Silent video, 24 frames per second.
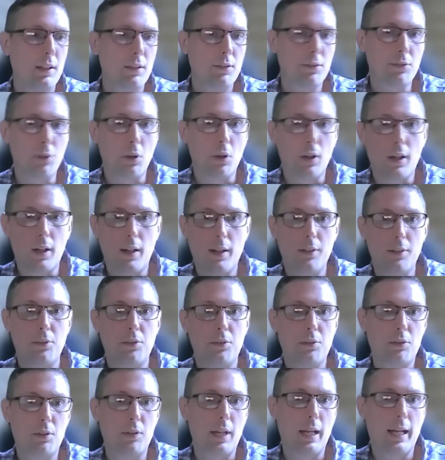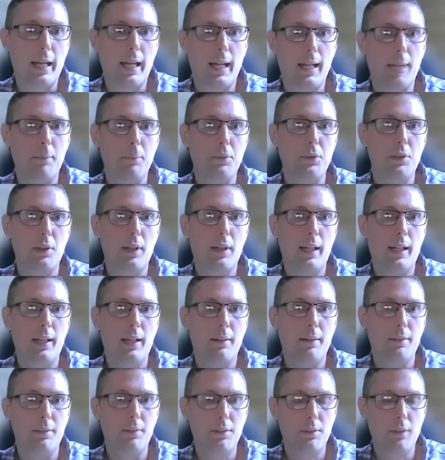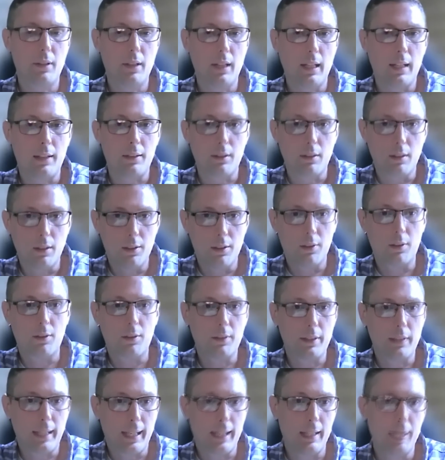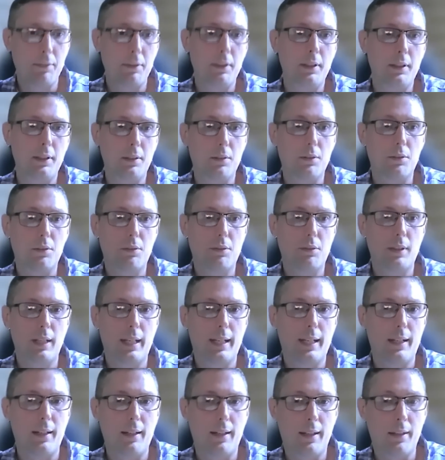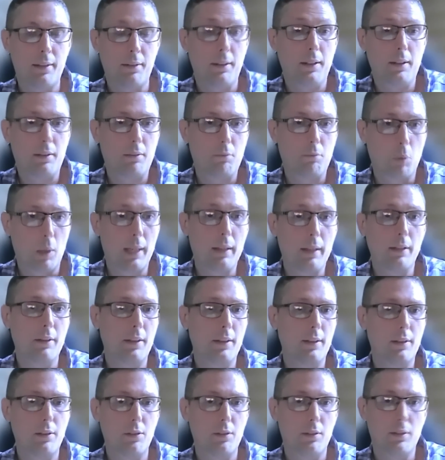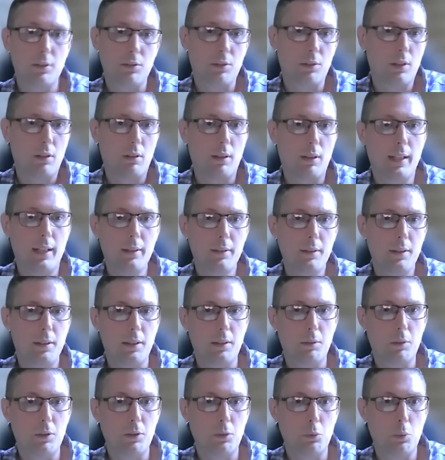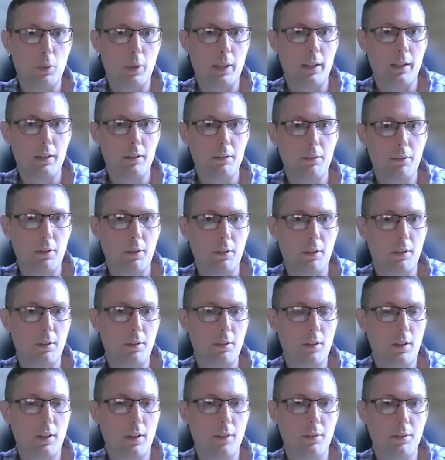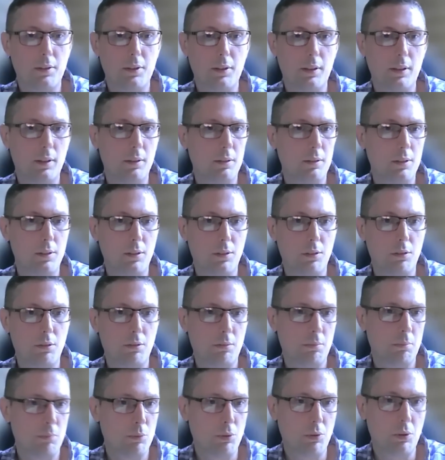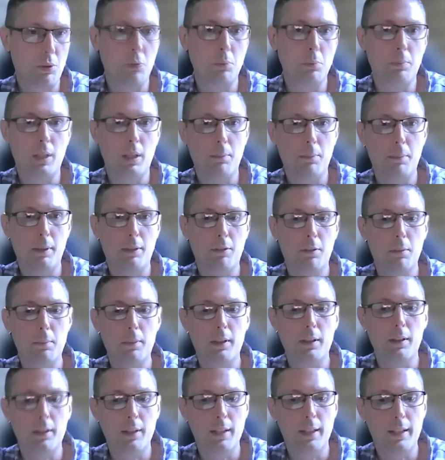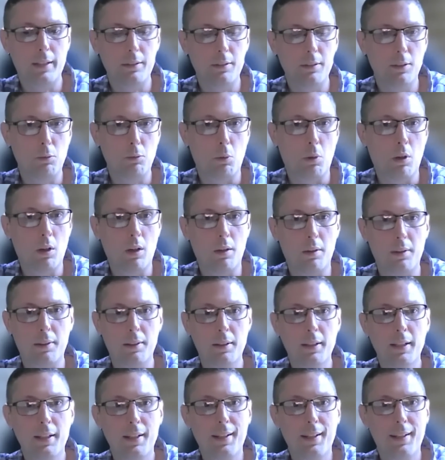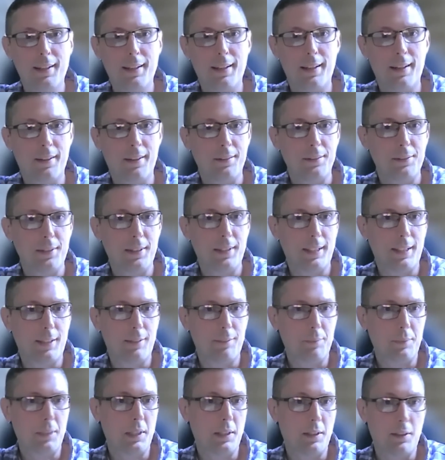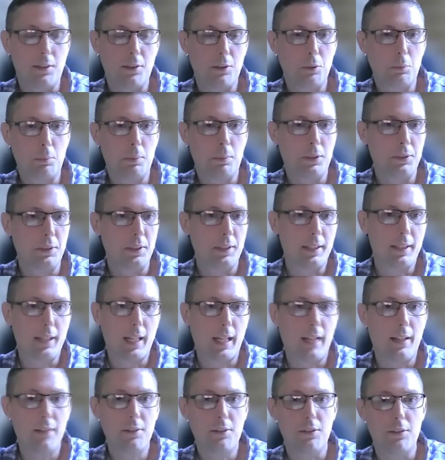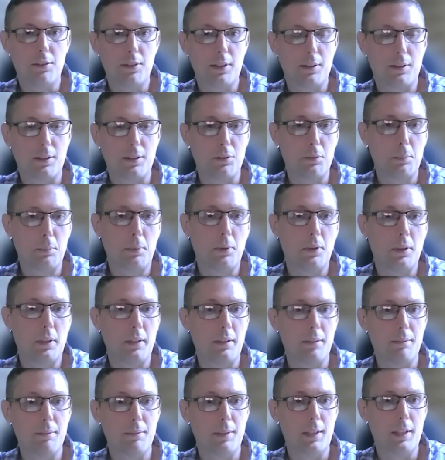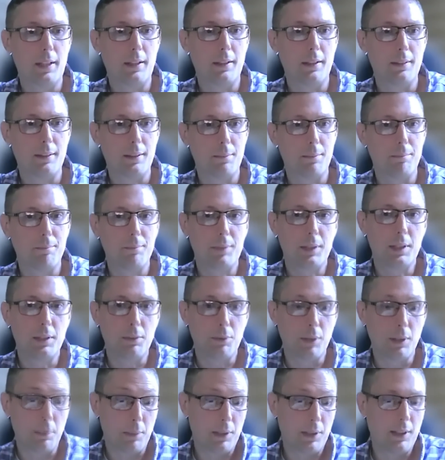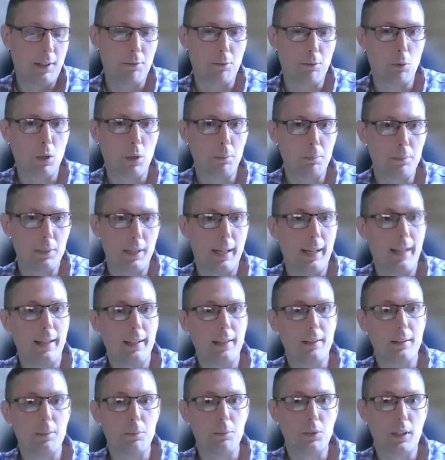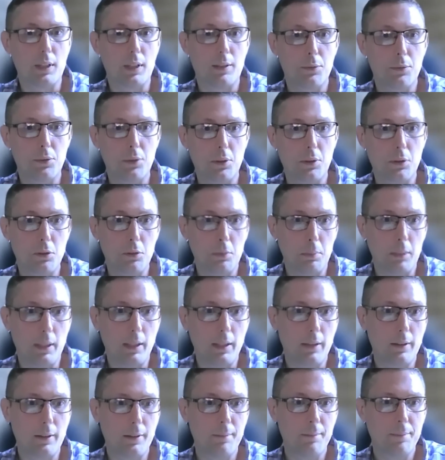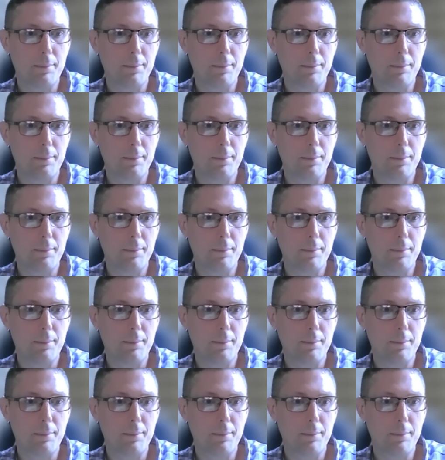frauds, scams, and it's literally evidence that I think regulators are just collecting and just waiting for their turn to just scoop up everybody that did wrong. And you know, they're just building cases at this point and letting them, give them enough rope to hang themselves, so to speak.